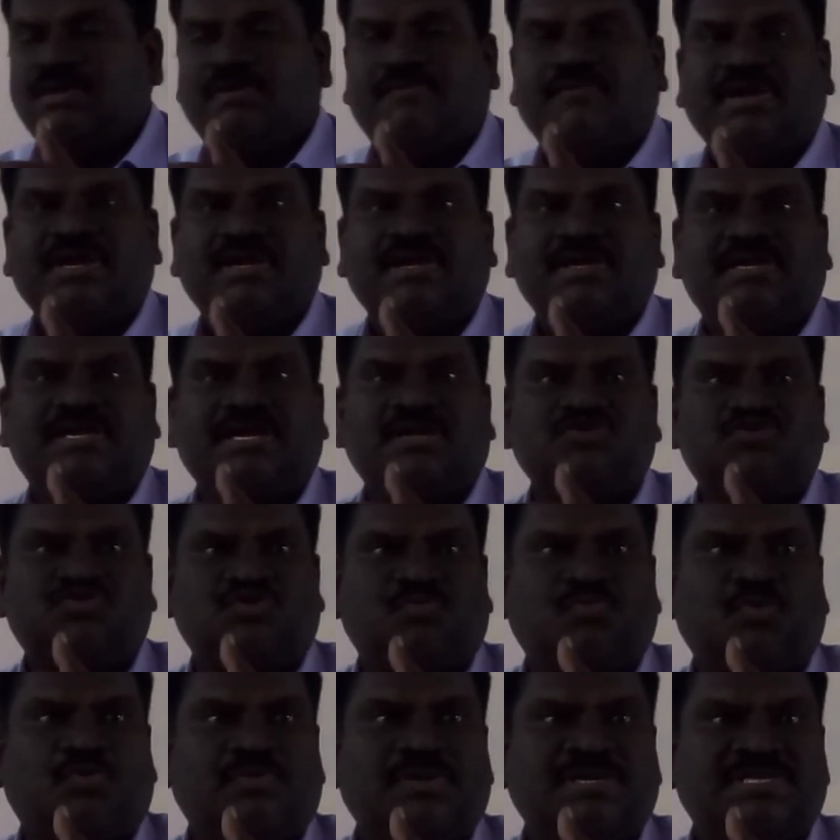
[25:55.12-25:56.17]
when it tends to
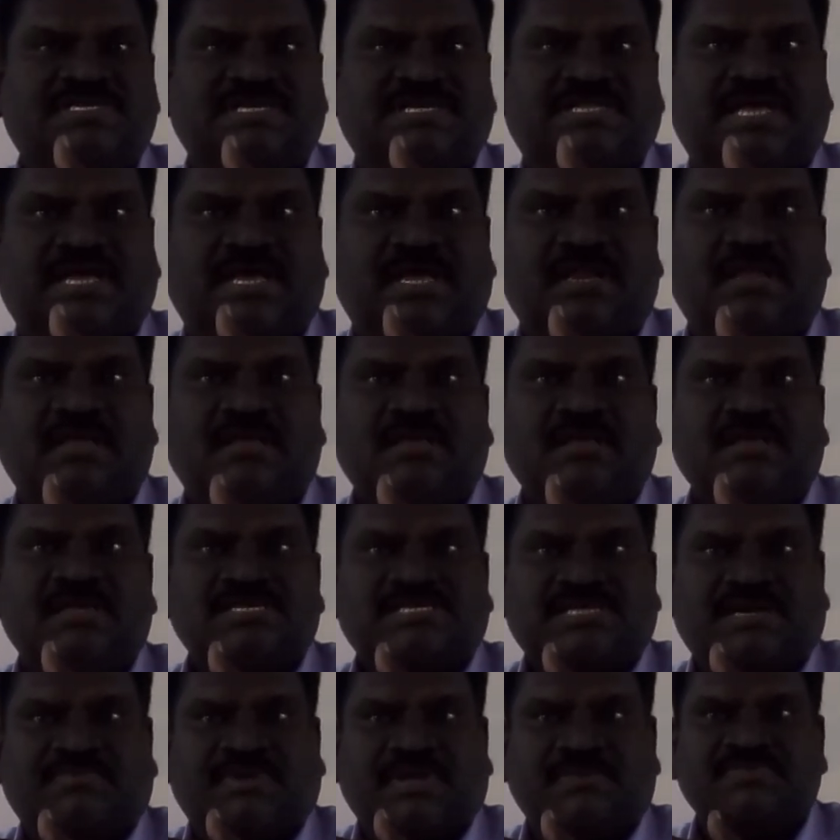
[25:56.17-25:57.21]
move each other,
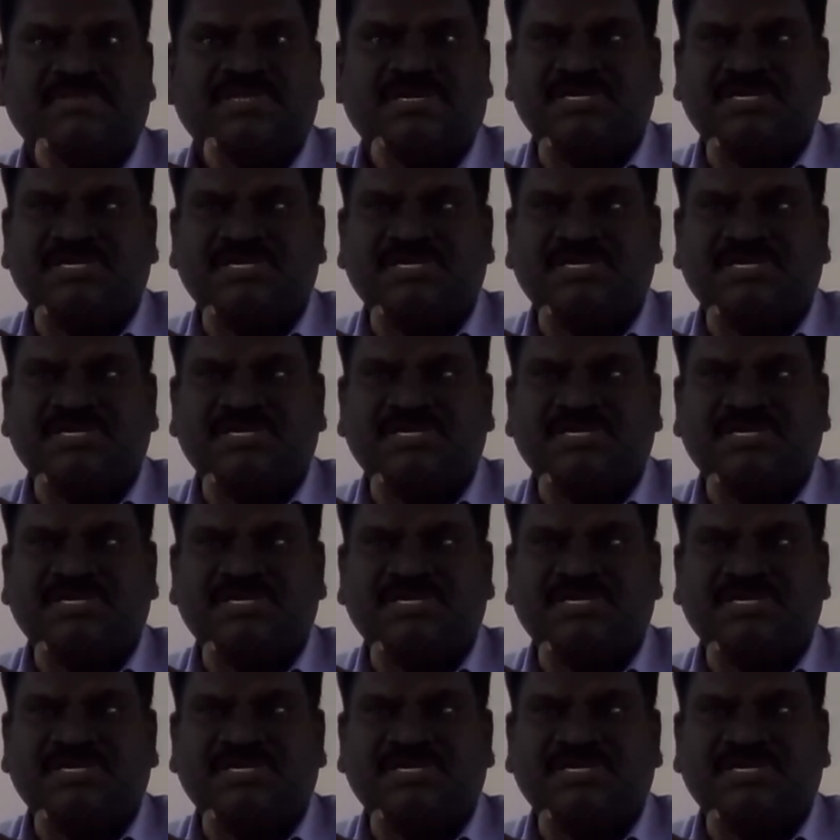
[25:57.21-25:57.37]
sometimes